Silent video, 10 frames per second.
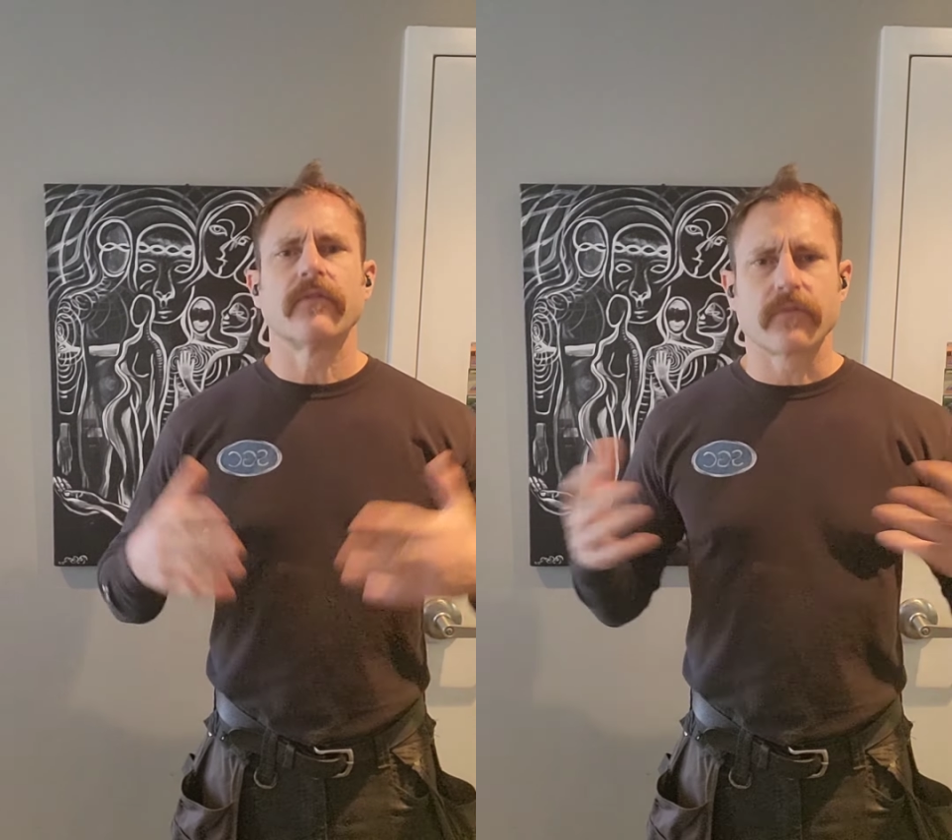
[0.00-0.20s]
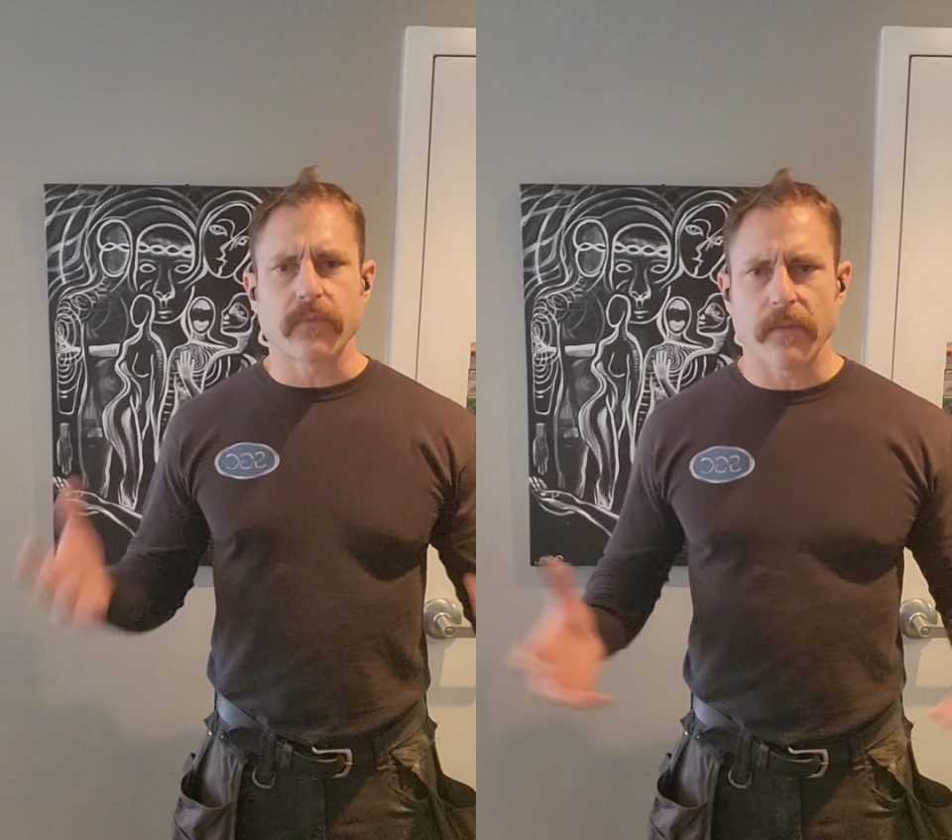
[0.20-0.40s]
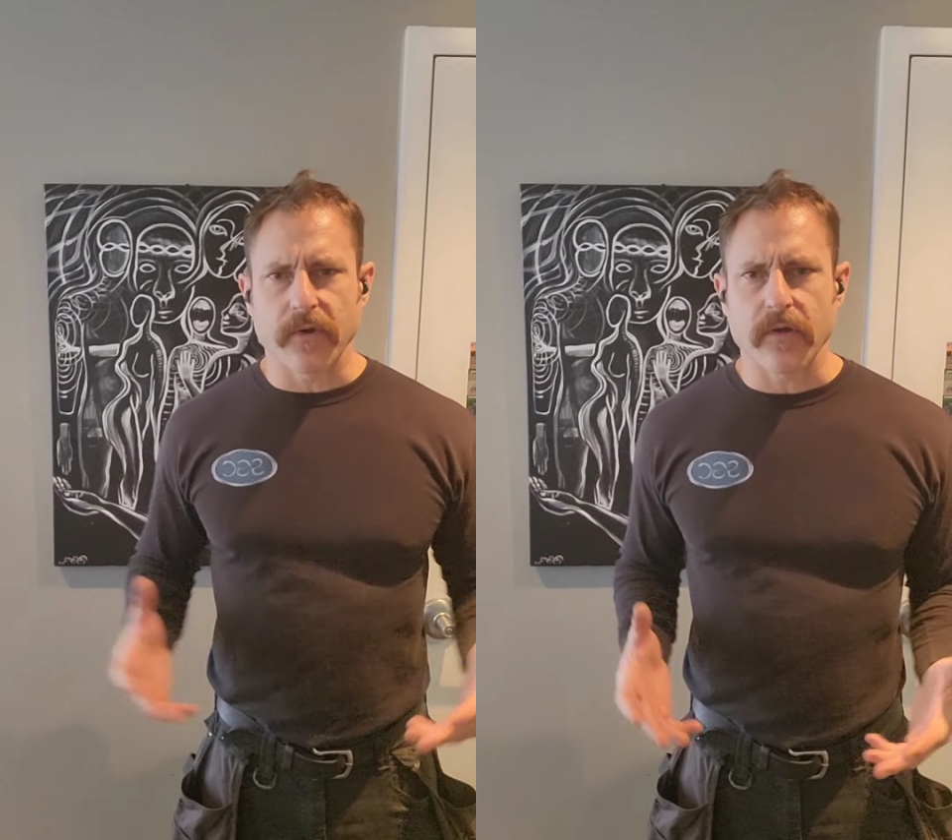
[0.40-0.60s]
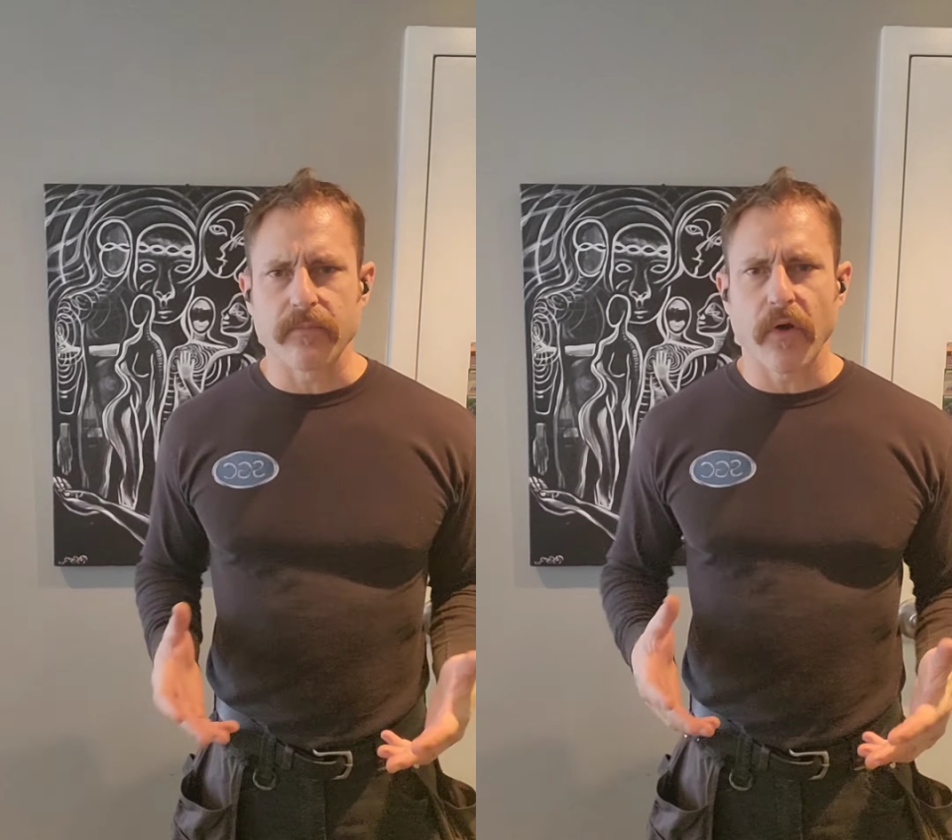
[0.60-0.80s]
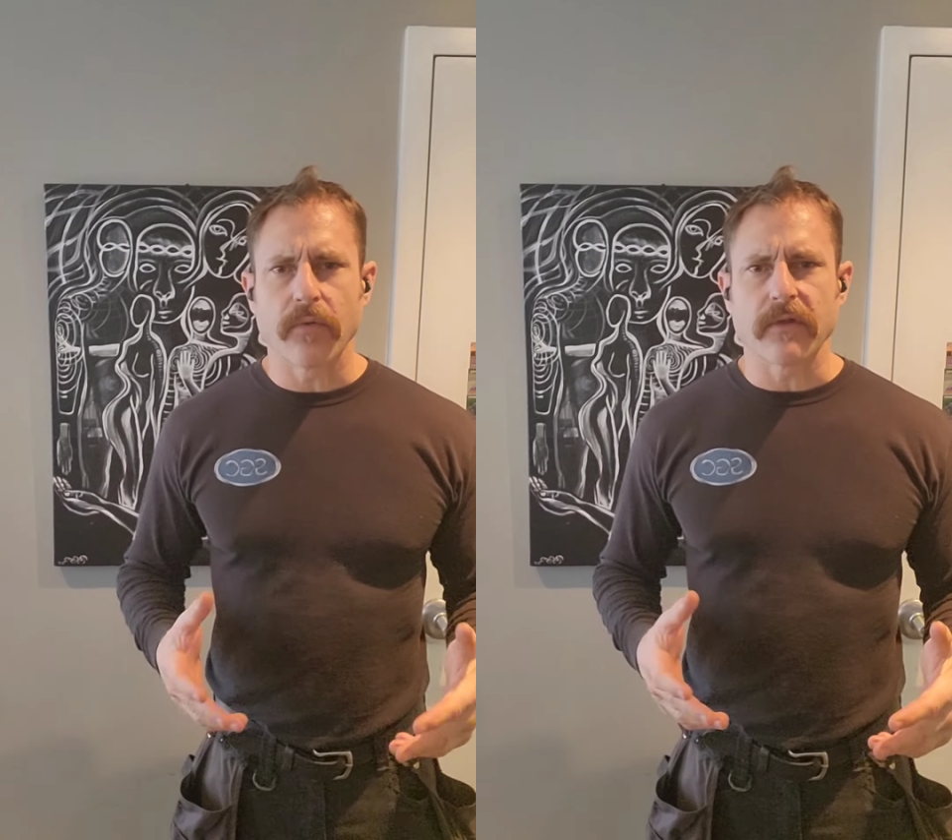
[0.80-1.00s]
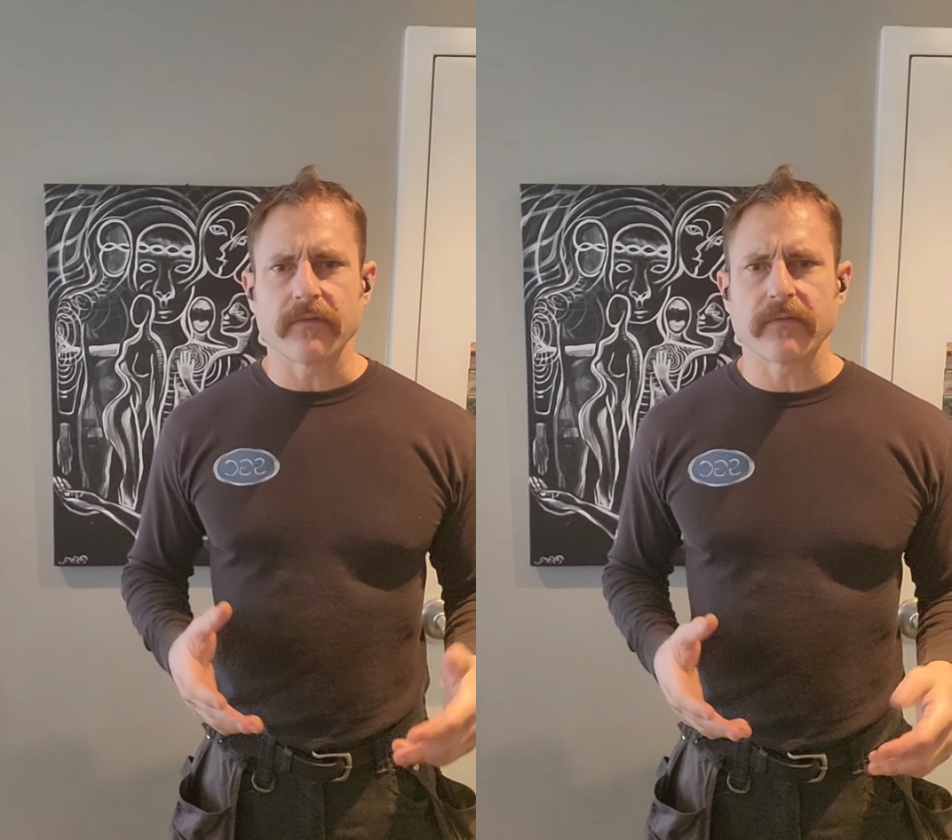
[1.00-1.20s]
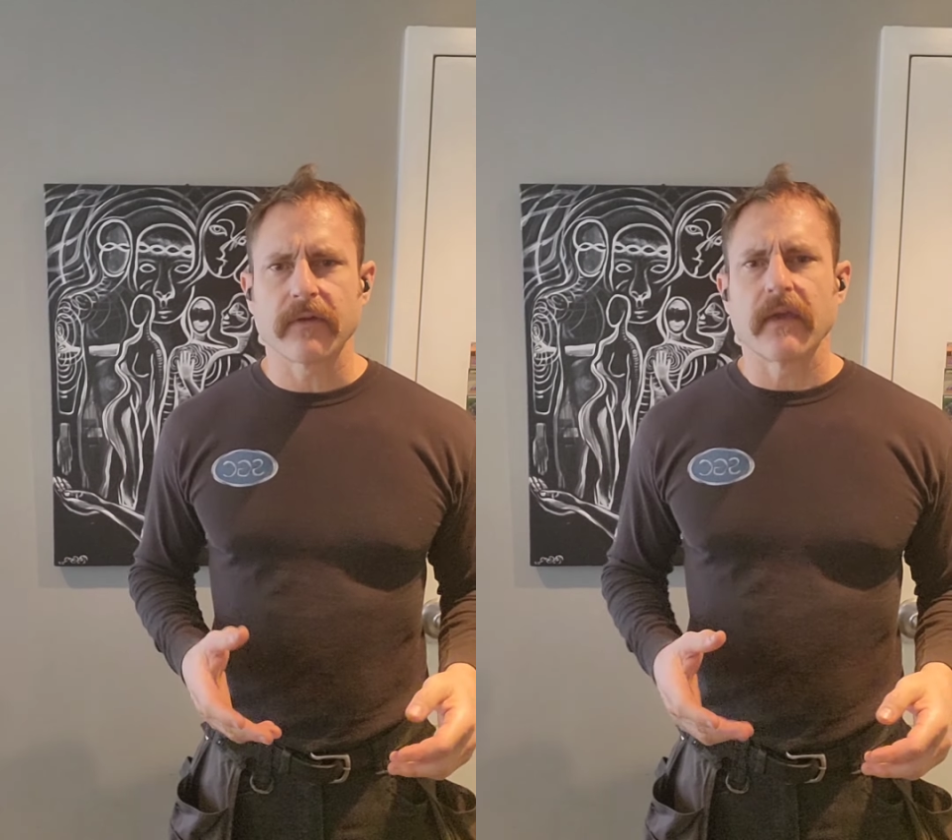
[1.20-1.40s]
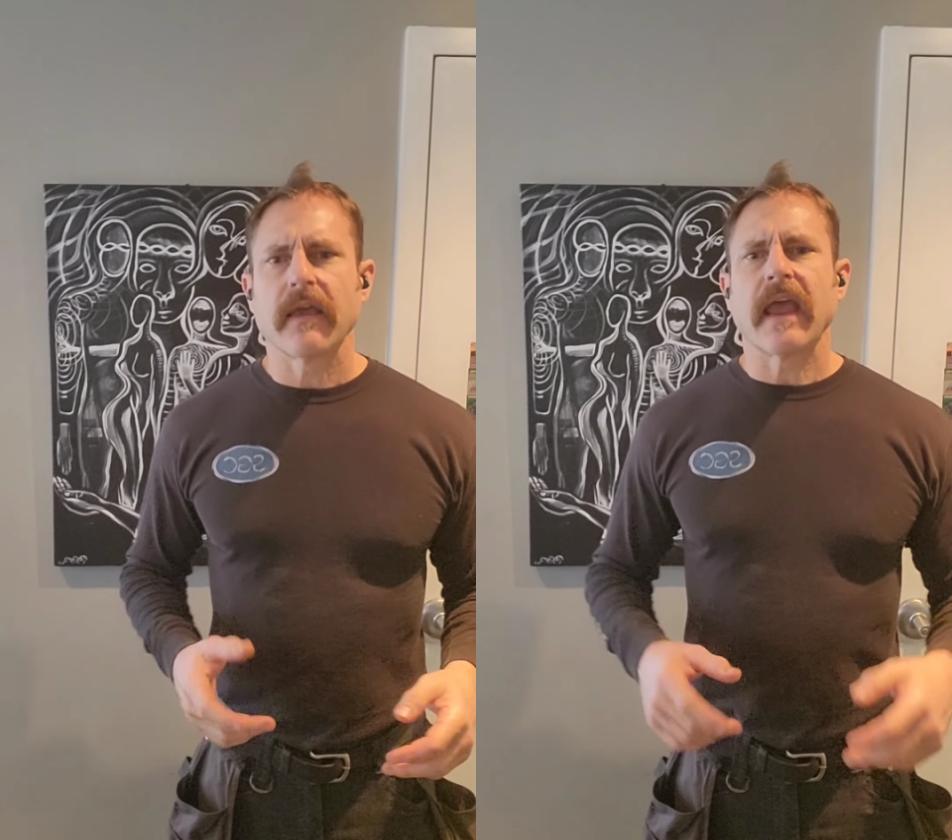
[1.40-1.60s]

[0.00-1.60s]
the rubber components.